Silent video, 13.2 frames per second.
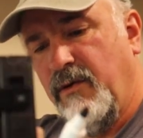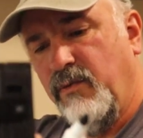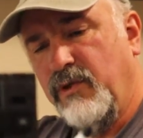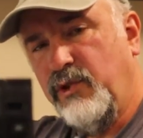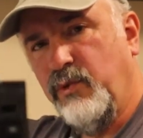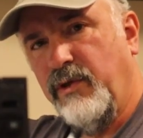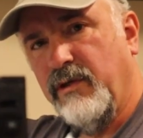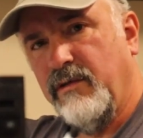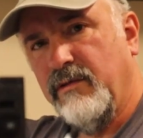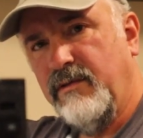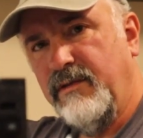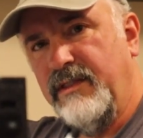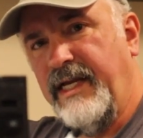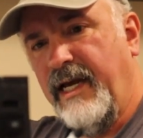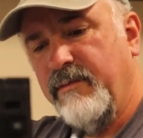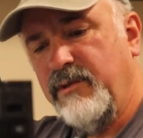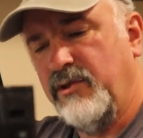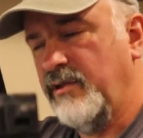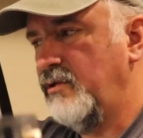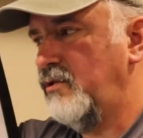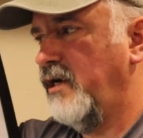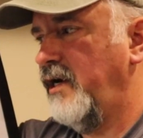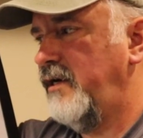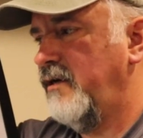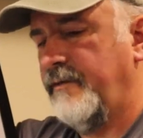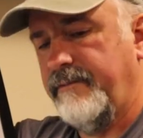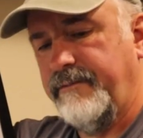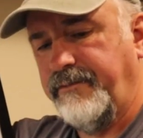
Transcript: which will damage the dryer.